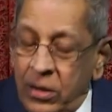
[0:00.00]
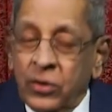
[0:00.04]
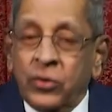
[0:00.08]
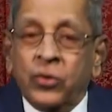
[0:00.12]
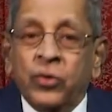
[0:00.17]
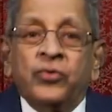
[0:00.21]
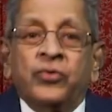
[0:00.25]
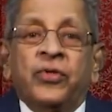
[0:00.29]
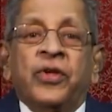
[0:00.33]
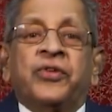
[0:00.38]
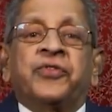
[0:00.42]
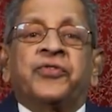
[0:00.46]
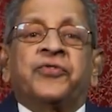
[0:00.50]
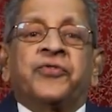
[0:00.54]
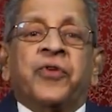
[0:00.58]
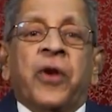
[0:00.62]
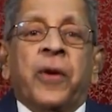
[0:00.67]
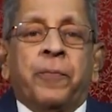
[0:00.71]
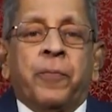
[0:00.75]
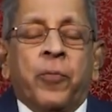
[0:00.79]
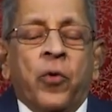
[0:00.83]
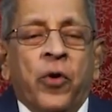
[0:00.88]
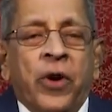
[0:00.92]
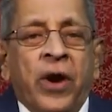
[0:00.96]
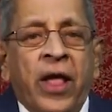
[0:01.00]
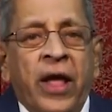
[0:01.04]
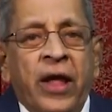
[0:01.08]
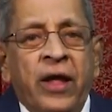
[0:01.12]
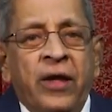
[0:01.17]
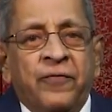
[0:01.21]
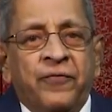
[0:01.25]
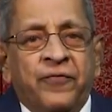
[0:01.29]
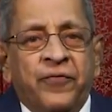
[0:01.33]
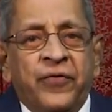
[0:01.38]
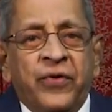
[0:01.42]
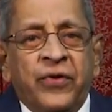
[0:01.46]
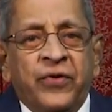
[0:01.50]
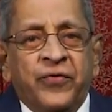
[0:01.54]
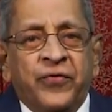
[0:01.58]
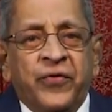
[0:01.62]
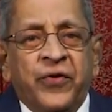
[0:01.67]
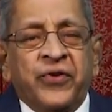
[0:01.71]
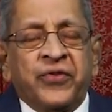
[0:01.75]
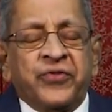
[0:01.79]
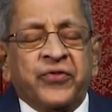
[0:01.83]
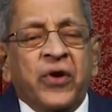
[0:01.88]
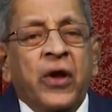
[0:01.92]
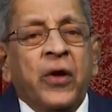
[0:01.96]
to this trip, Kodai, for the
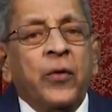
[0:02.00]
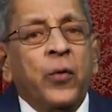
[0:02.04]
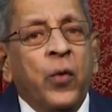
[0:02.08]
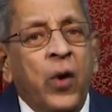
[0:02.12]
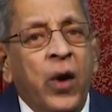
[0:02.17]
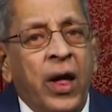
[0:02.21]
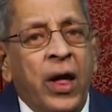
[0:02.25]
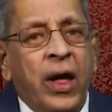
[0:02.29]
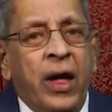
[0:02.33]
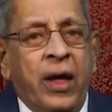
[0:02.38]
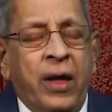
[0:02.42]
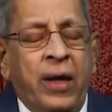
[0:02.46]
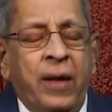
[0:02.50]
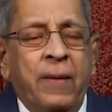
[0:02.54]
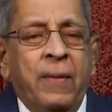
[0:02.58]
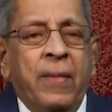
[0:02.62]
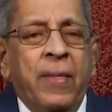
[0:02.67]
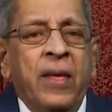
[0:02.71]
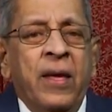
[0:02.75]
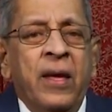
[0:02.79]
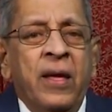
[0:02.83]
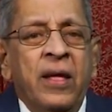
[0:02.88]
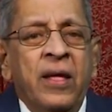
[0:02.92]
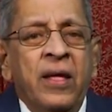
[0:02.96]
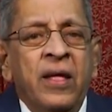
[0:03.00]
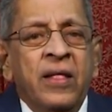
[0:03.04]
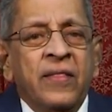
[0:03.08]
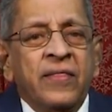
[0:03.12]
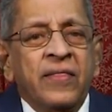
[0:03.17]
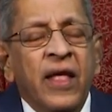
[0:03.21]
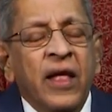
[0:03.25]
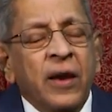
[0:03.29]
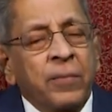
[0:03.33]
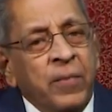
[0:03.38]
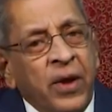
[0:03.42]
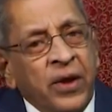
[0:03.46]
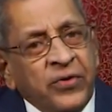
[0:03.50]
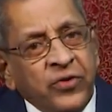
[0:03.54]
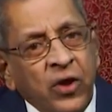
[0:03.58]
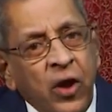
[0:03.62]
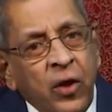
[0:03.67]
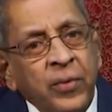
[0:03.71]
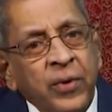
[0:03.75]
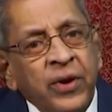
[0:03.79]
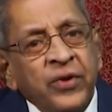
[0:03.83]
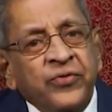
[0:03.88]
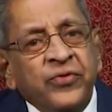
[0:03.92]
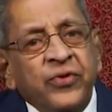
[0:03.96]
first time? Why? There must
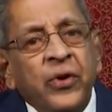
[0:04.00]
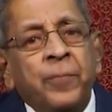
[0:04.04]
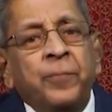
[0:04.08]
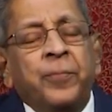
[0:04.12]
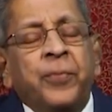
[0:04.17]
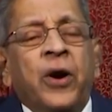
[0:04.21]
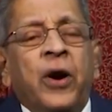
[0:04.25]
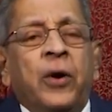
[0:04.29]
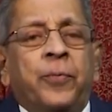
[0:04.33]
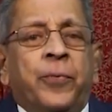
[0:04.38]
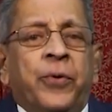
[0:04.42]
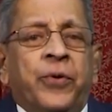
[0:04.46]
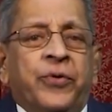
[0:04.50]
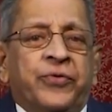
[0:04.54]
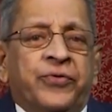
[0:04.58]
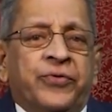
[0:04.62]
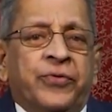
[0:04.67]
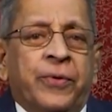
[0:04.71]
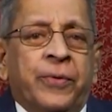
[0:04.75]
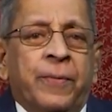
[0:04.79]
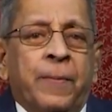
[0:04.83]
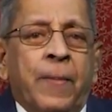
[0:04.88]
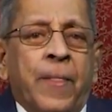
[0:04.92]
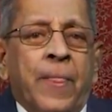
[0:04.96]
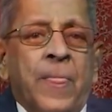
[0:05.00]
have been some purpose.